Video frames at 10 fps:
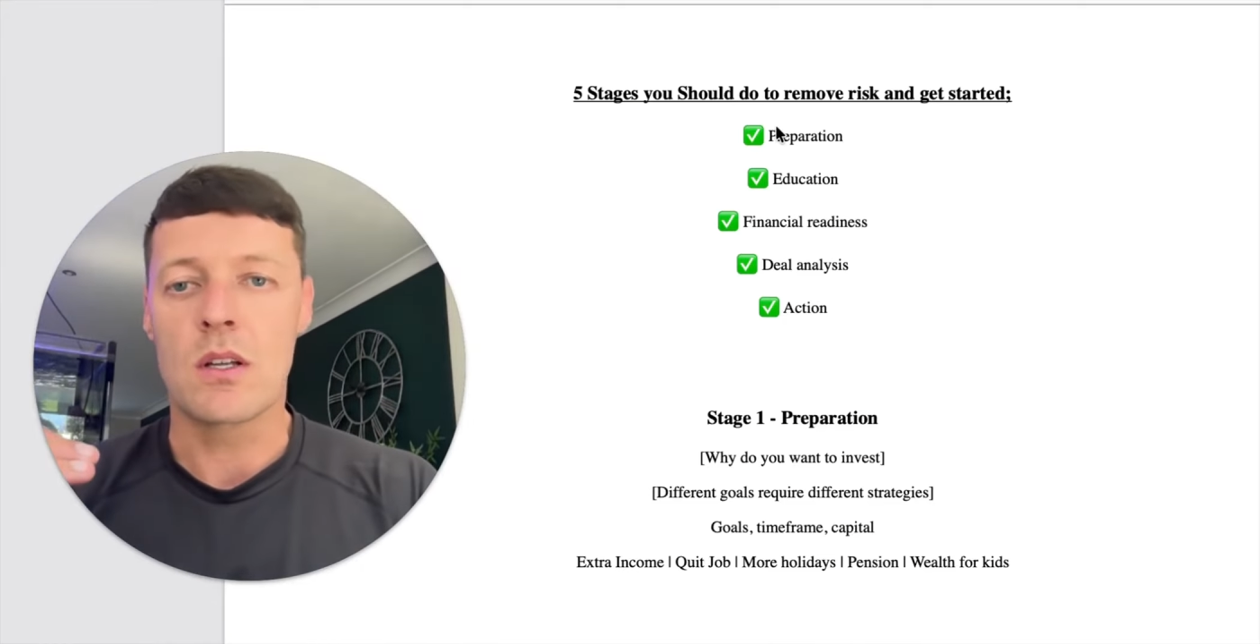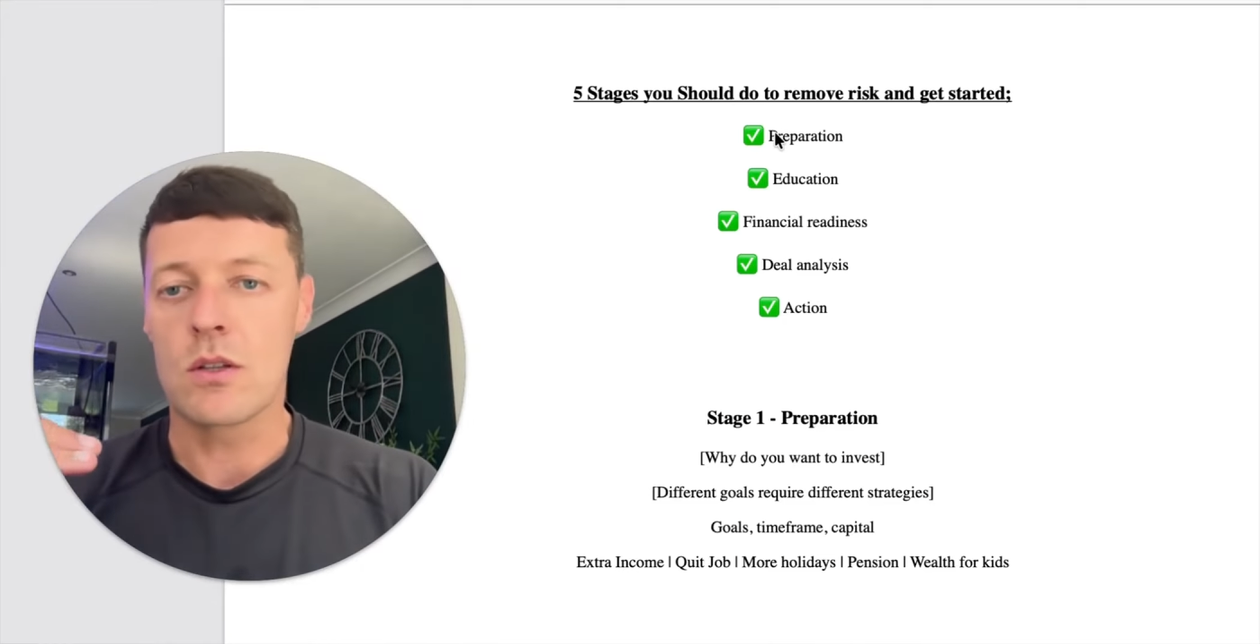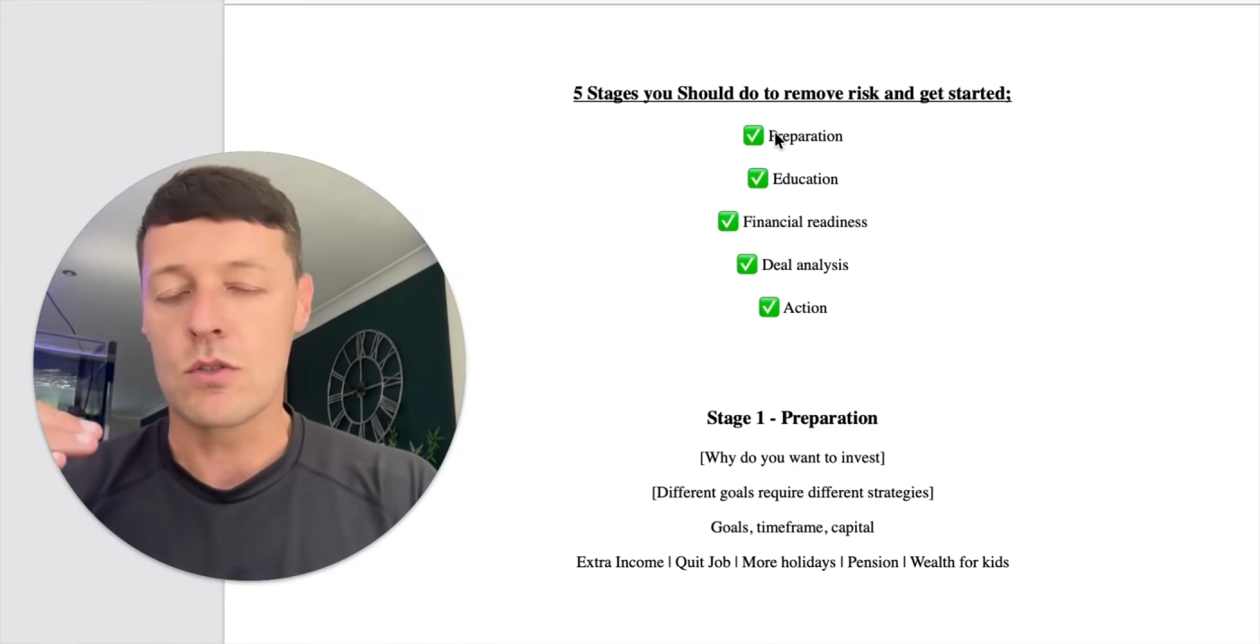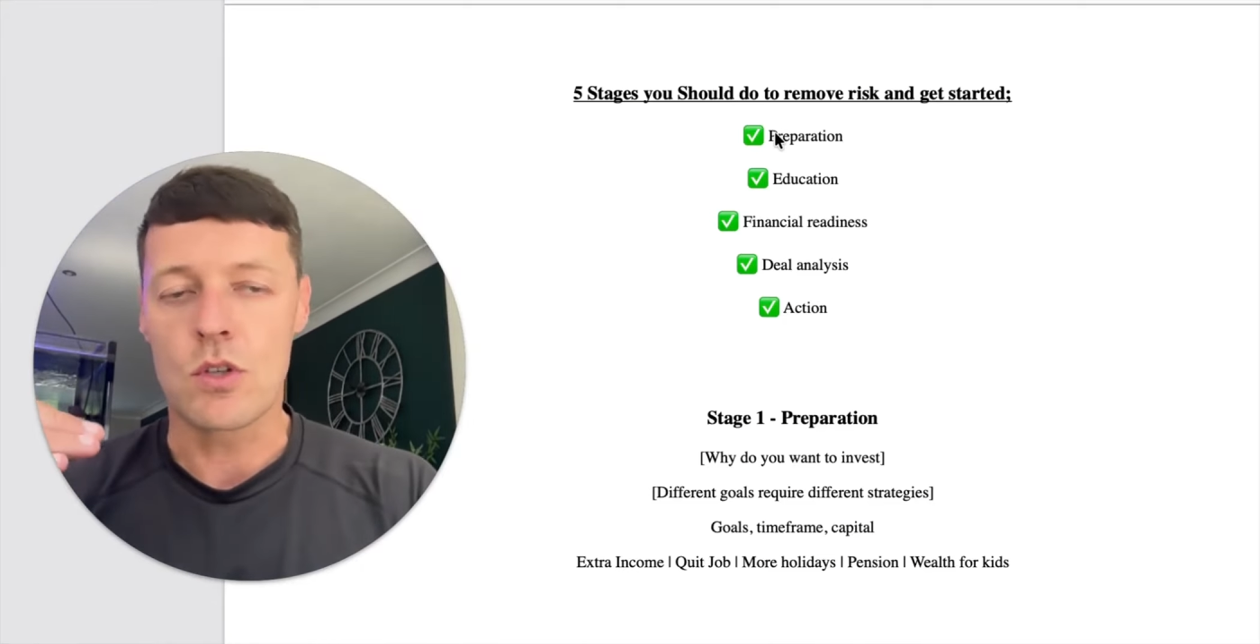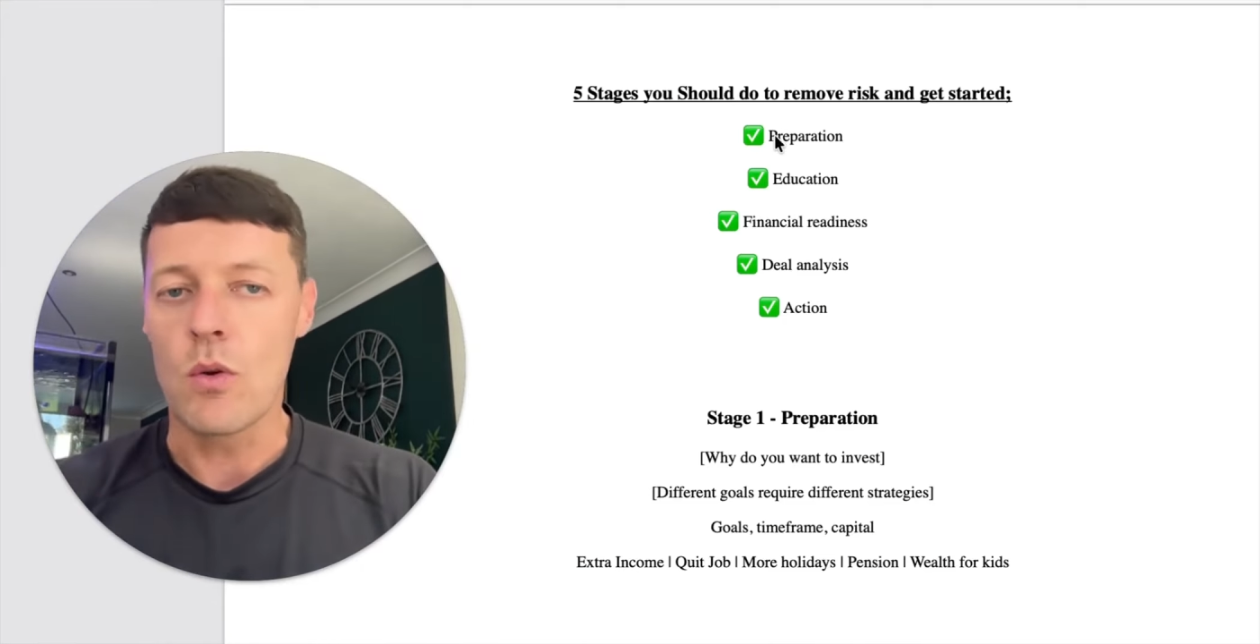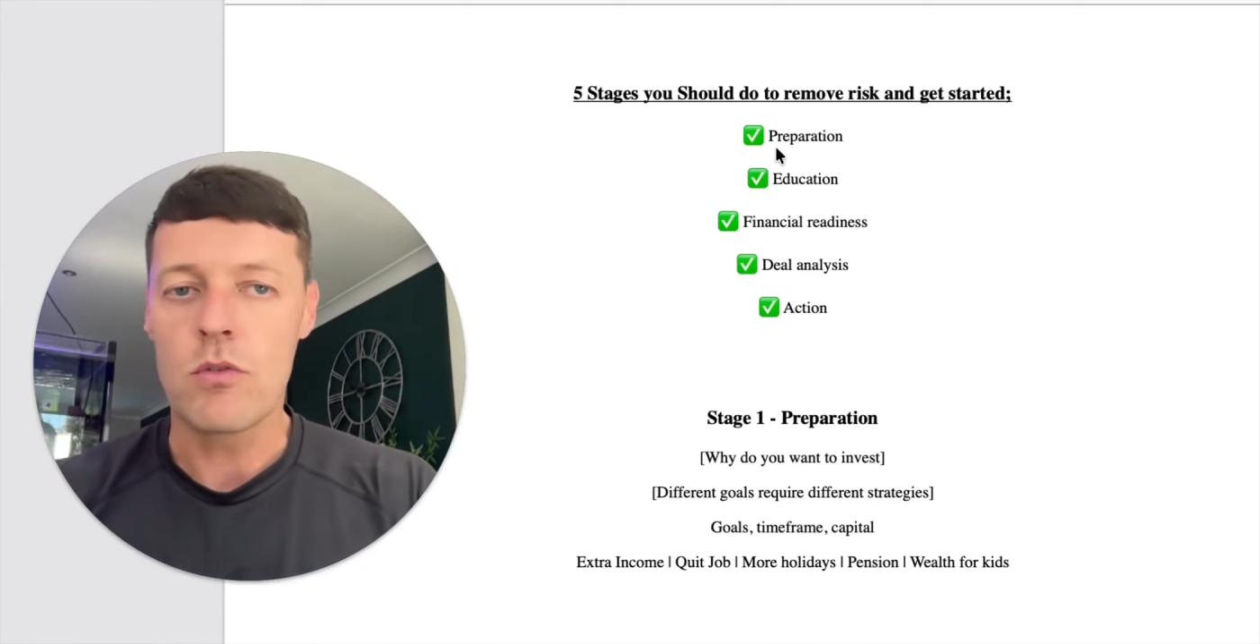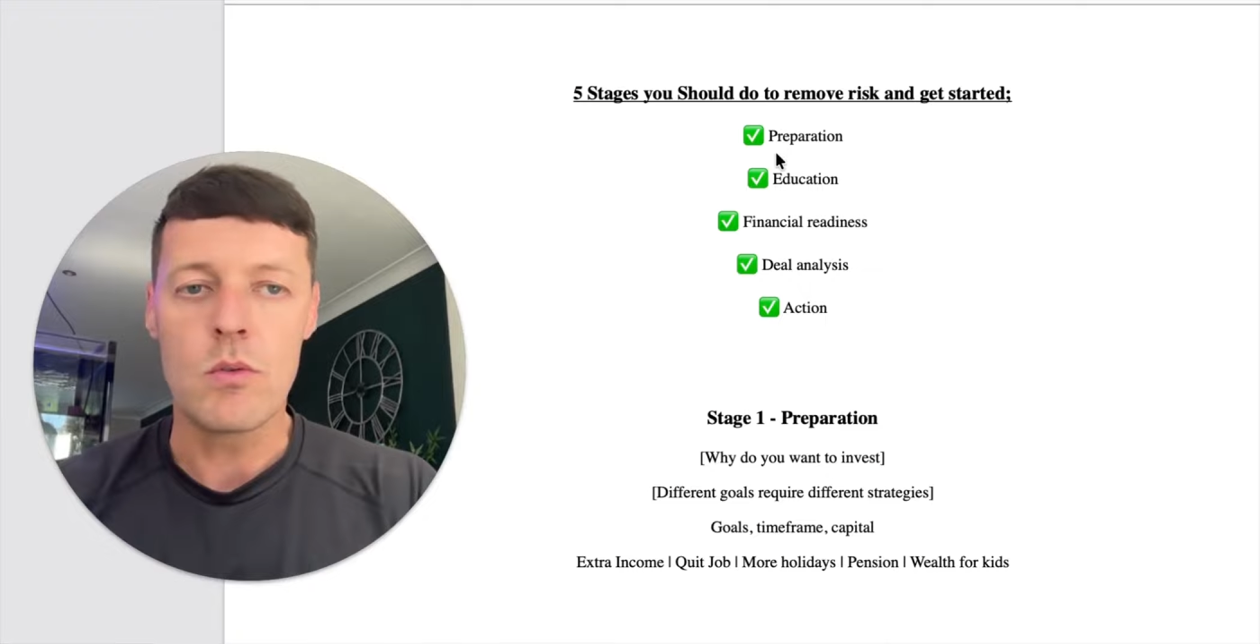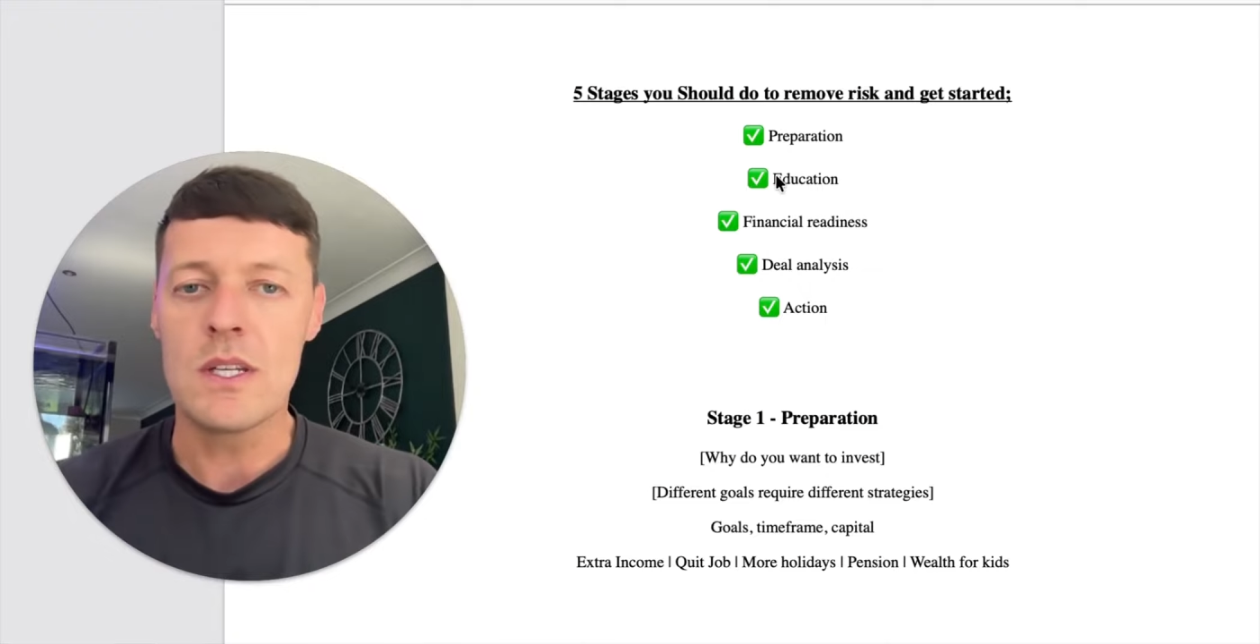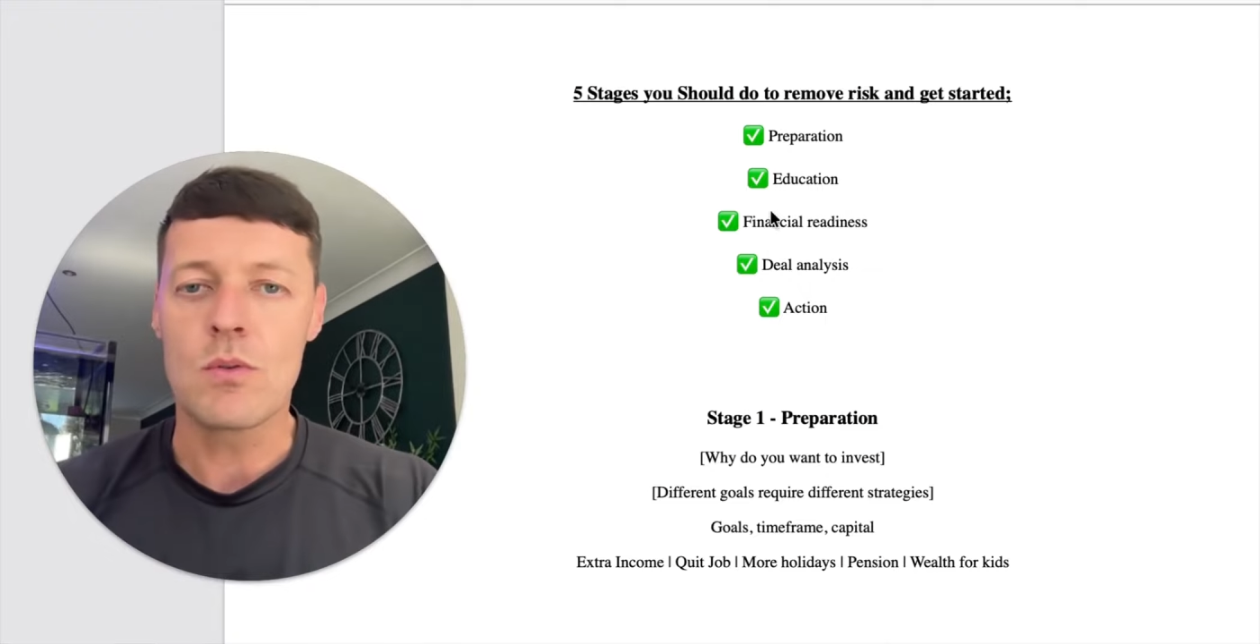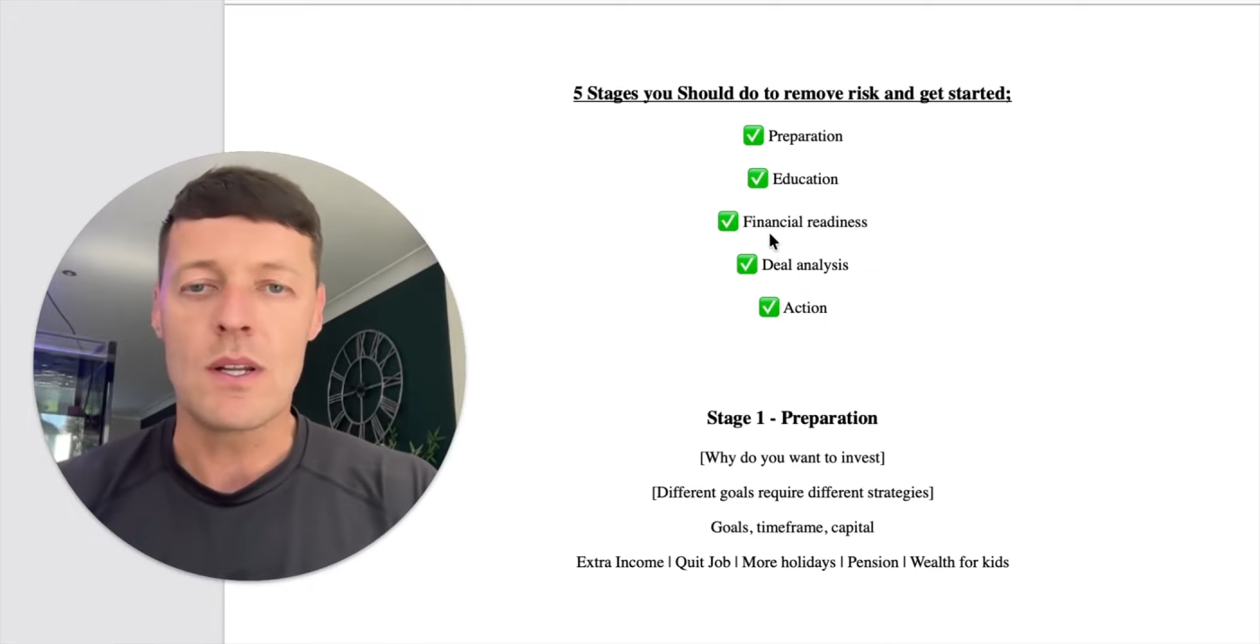just go through
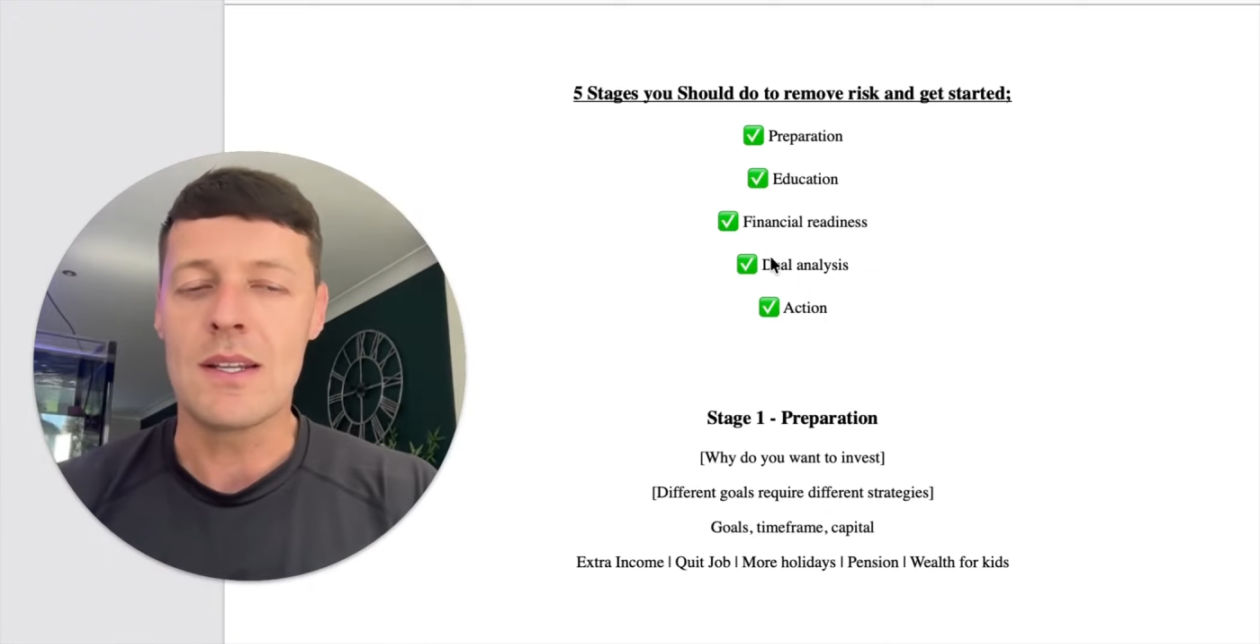each one